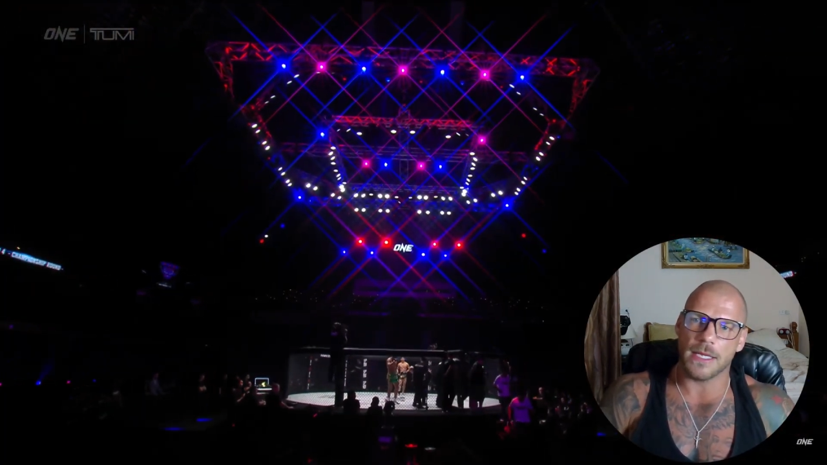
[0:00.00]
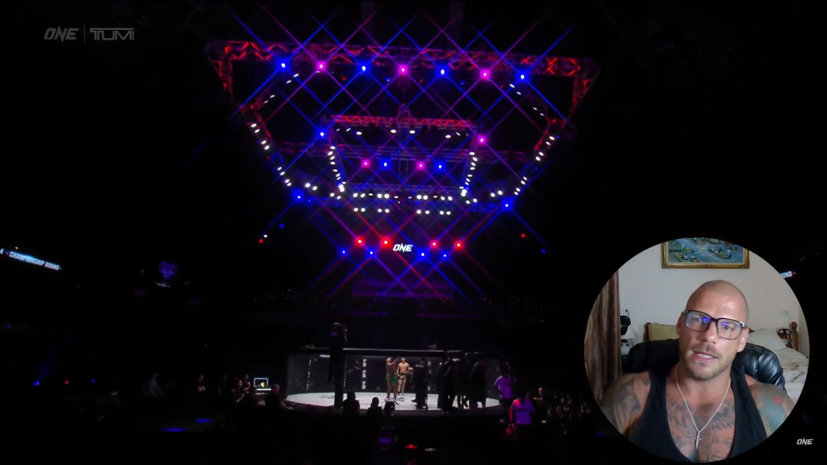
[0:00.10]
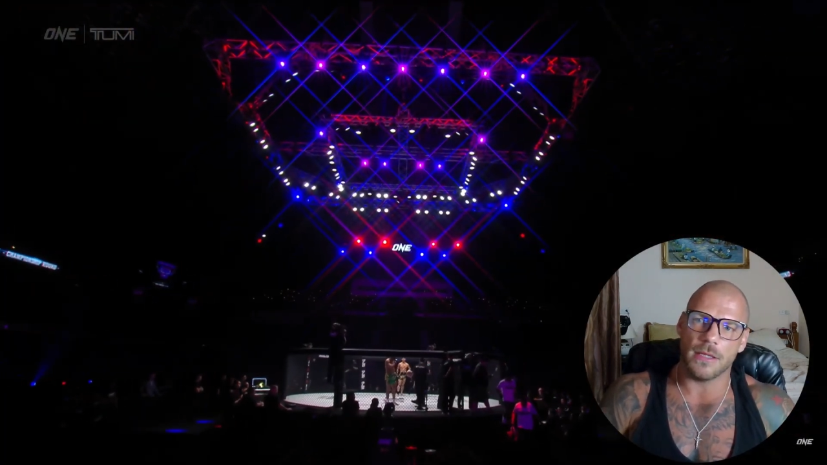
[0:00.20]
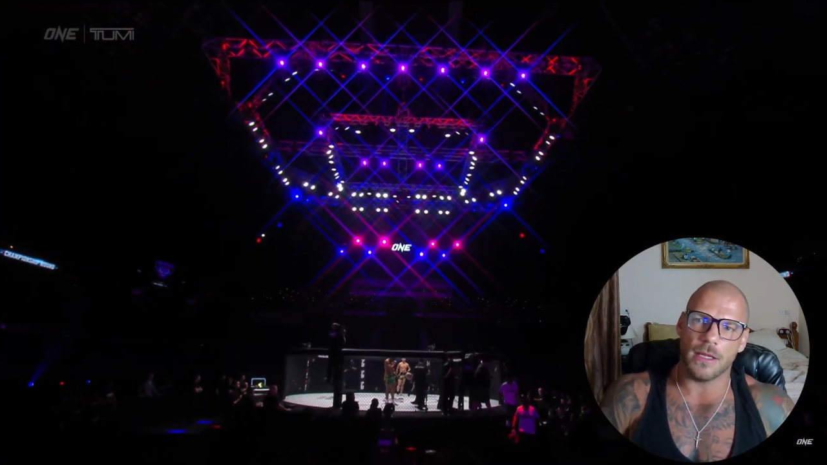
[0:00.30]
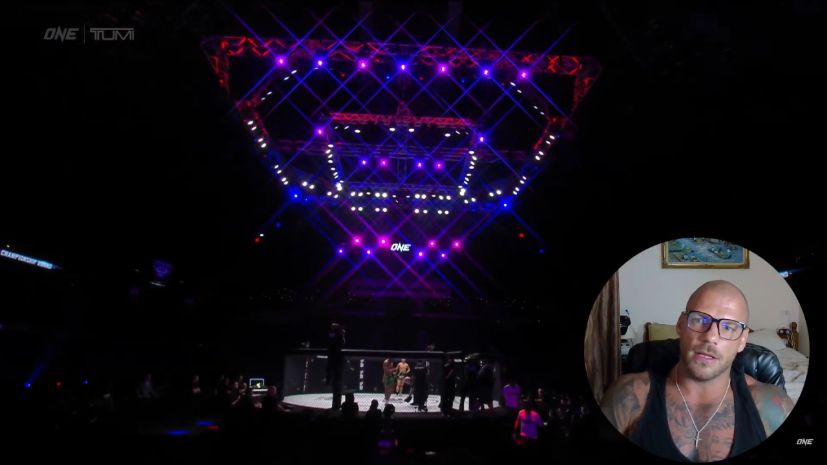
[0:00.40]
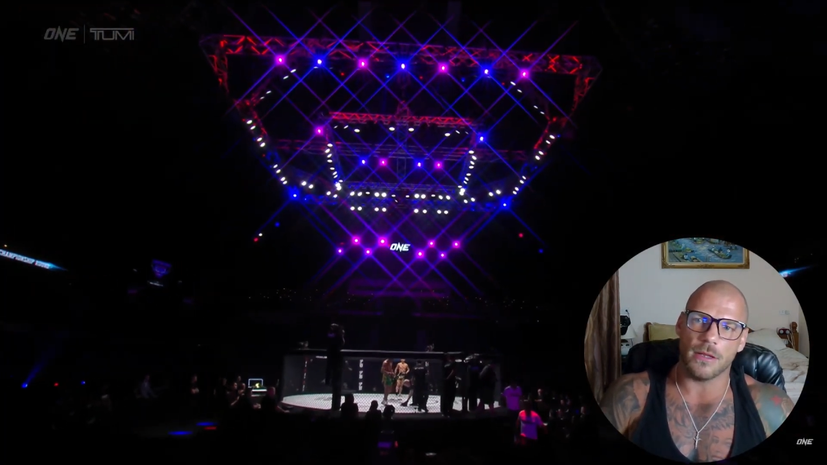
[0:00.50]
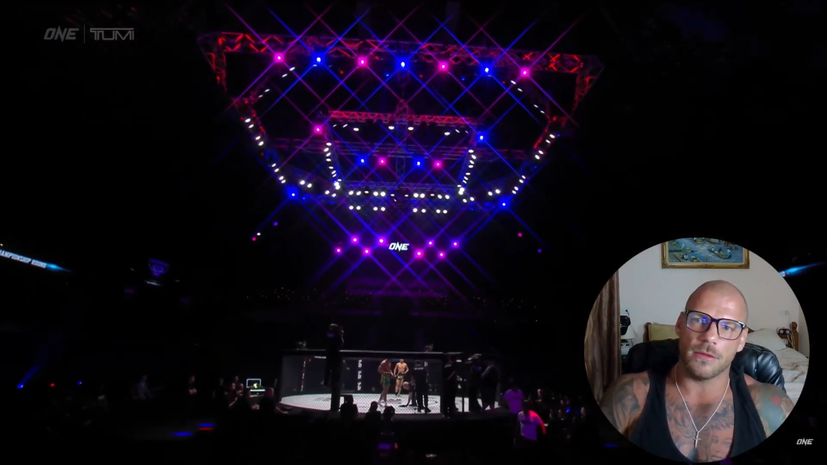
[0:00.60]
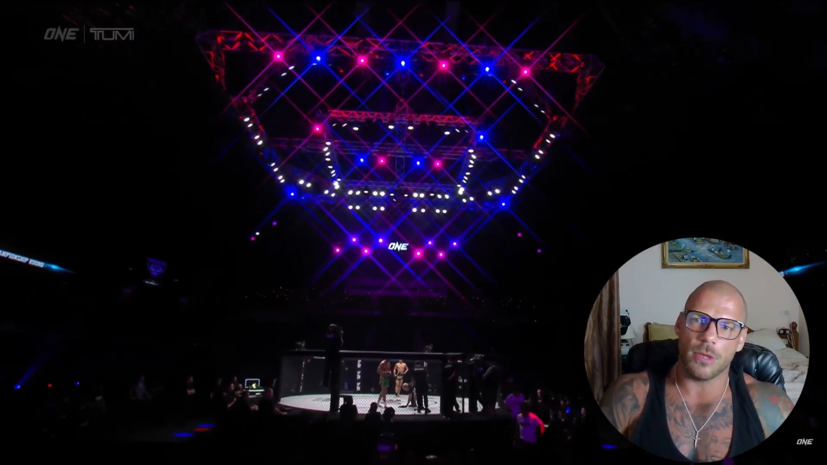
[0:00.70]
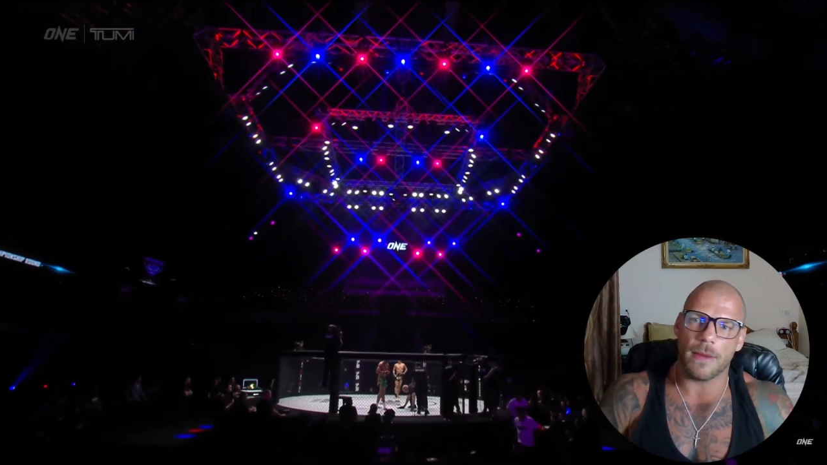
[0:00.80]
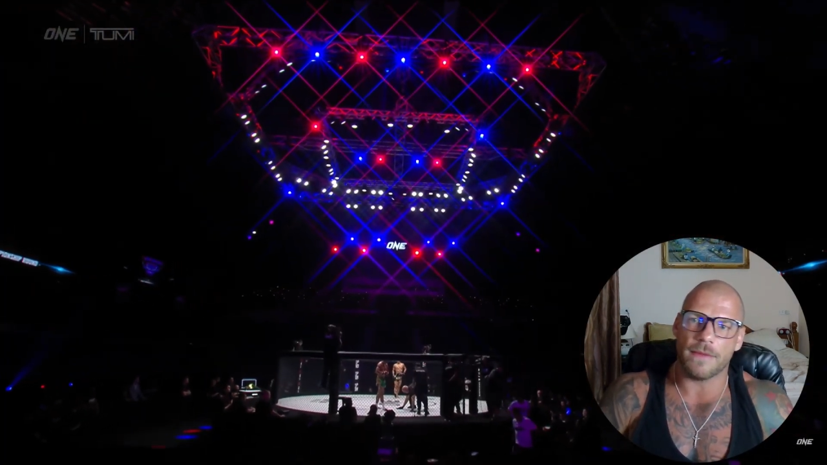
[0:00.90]
in
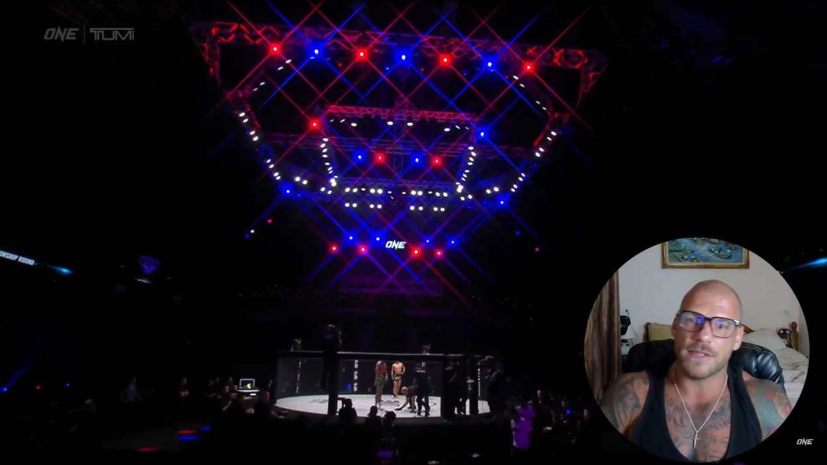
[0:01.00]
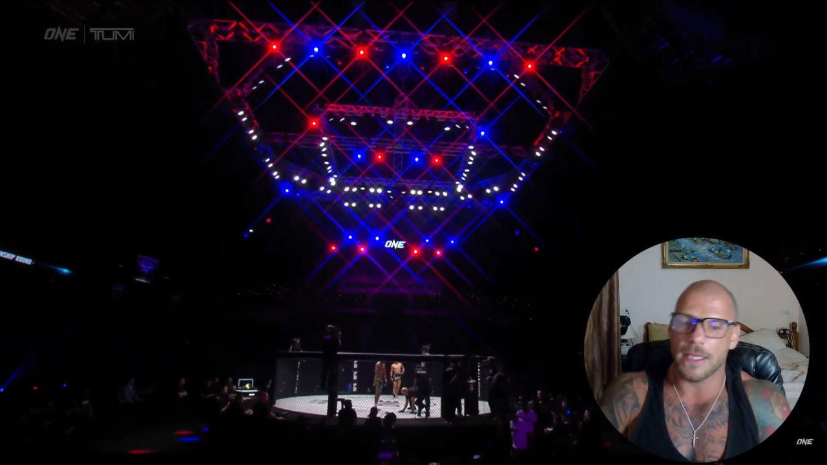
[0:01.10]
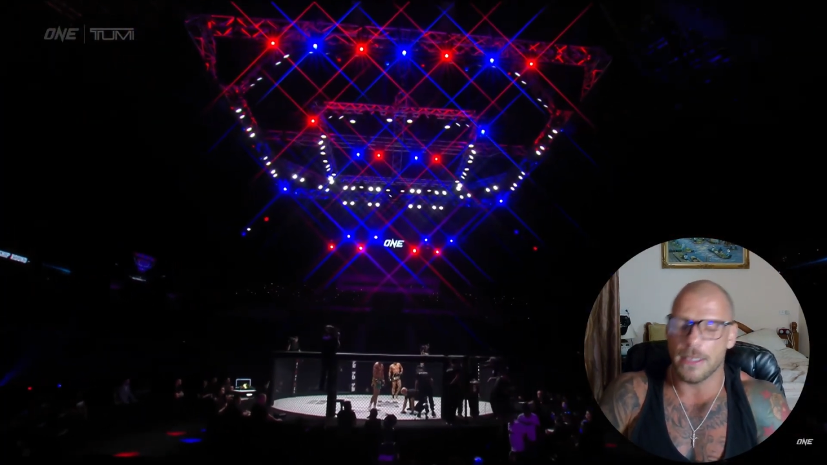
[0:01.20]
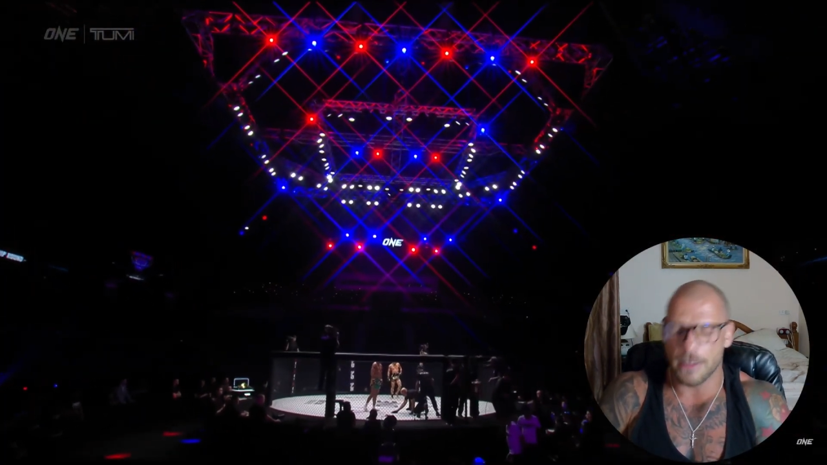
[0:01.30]
UFC.